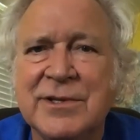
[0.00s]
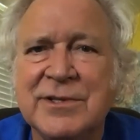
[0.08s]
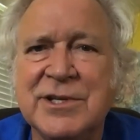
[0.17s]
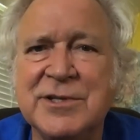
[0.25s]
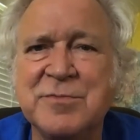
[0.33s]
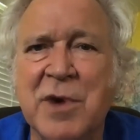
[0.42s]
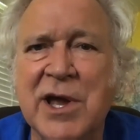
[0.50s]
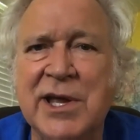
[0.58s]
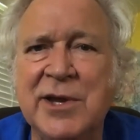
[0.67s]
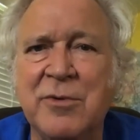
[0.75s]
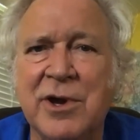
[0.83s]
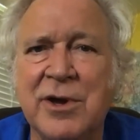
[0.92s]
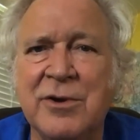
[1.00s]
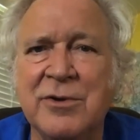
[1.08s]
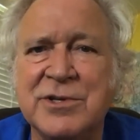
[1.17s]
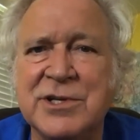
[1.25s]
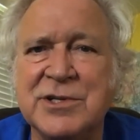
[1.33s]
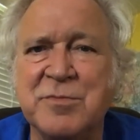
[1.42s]
she's my
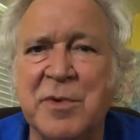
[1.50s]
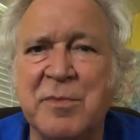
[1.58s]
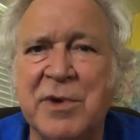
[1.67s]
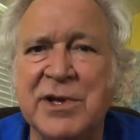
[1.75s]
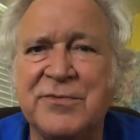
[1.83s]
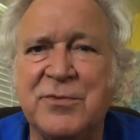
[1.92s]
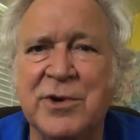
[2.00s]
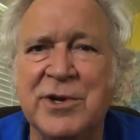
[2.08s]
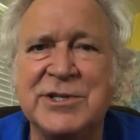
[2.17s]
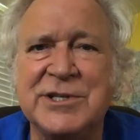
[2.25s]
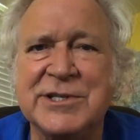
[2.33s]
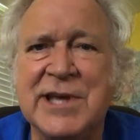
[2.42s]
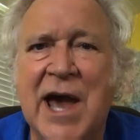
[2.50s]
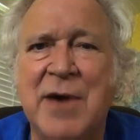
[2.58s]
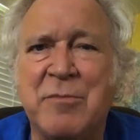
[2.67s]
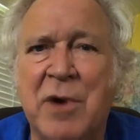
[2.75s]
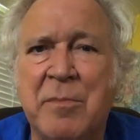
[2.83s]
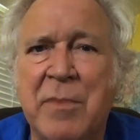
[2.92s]
hero. She's my best friend. She's
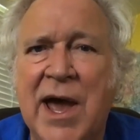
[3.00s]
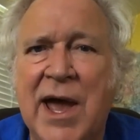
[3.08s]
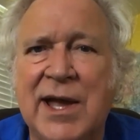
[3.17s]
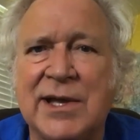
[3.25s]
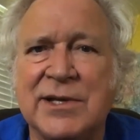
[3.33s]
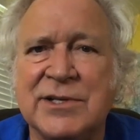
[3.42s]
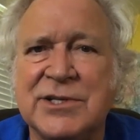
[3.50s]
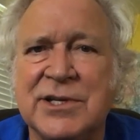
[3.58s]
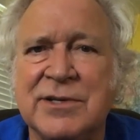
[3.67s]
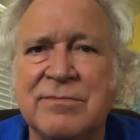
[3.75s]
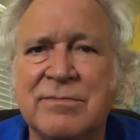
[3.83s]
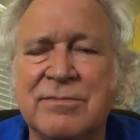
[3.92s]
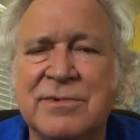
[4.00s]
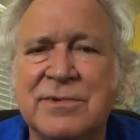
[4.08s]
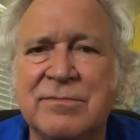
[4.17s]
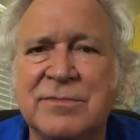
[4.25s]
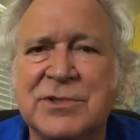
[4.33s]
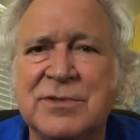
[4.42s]
got my back. She,
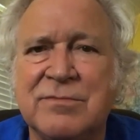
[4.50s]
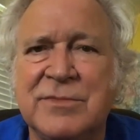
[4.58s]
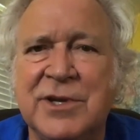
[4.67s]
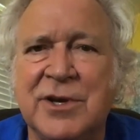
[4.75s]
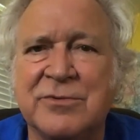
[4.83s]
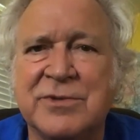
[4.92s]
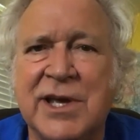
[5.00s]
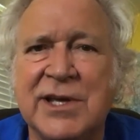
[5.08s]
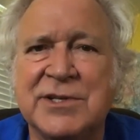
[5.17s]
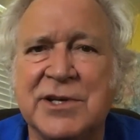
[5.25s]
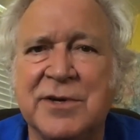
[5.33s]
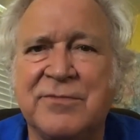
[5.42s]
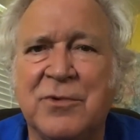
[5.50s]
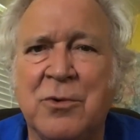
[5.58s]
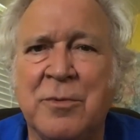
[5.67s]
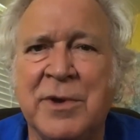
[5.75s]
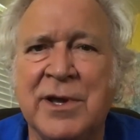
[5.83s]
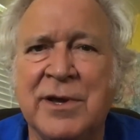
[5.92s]
you know, takes up
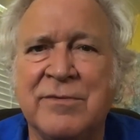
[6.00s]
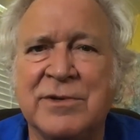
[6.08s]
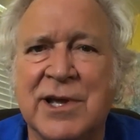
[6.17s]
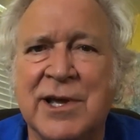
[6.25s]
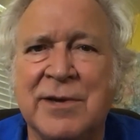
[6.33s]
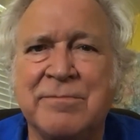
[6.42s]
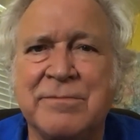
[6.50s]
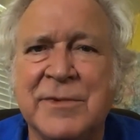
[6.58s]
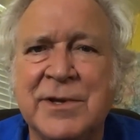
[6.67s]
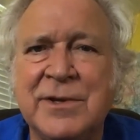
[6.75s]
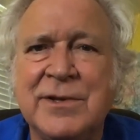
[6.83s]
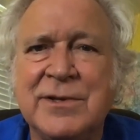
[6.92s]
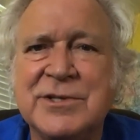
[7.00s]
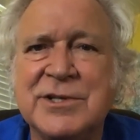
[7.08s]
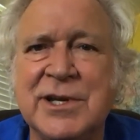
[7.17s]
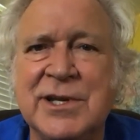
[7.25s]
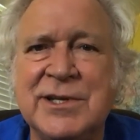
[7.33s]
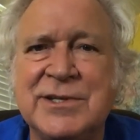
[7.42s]
for me every time
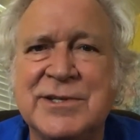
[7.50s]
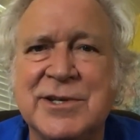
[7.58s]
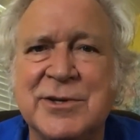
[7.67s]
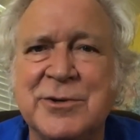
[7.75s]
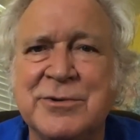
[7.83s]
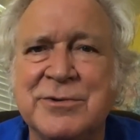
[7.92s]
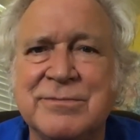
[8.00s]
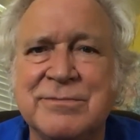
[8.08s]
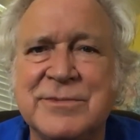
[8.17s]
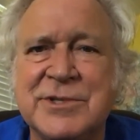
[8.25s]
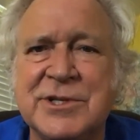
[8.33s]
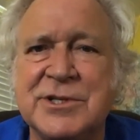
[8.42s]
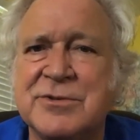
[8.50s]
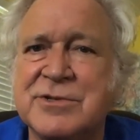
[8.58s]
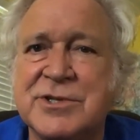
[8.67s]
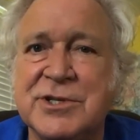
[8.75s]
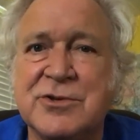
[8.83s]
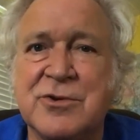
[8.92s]
she needs to.
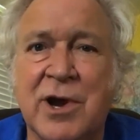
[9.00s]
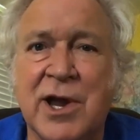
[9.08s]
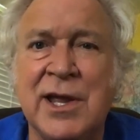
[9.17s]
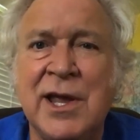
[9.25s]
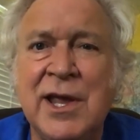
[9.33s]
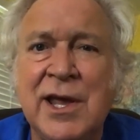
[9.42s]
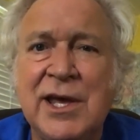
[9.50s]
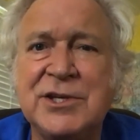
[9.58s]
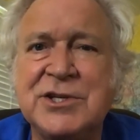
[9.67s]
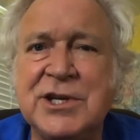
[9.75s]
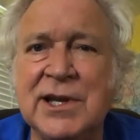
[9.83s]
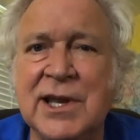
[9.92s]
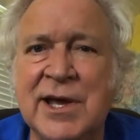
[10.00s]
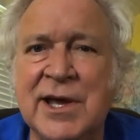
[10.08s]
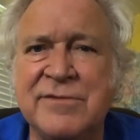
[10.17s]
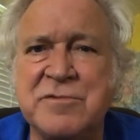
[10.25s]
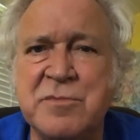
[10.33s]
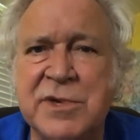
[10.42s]
She's great. And she
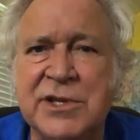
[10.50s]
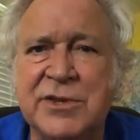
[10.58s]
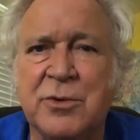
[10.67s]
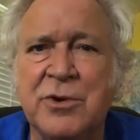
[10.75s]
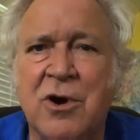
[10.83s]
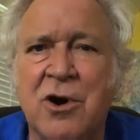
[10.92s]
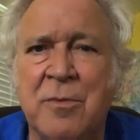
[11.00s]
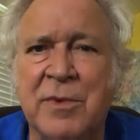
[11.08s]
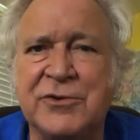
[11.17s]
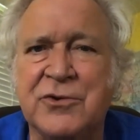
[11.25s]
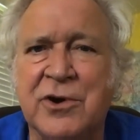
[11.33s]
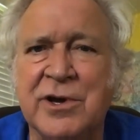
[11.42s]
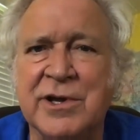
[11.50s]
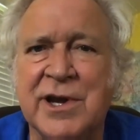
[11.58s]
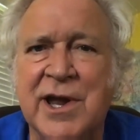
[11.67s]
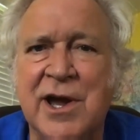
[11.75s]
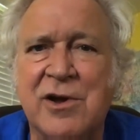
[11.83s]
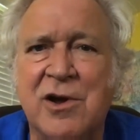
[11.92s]
loved me through all my drug
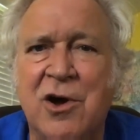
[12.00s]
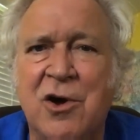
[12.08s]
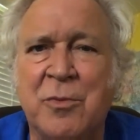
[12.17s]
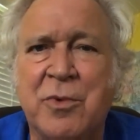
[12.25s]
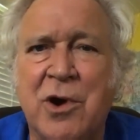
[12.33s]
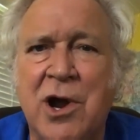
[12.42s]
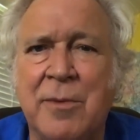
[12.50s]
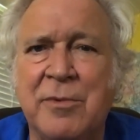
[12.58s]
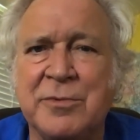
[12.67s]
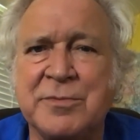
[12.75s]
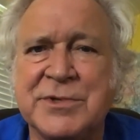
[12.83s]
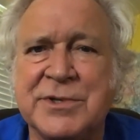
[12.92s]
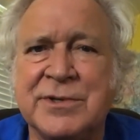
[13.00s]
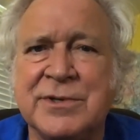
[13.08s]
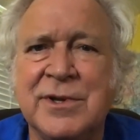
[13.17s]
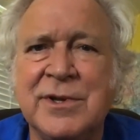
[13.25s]
and alcohol problems and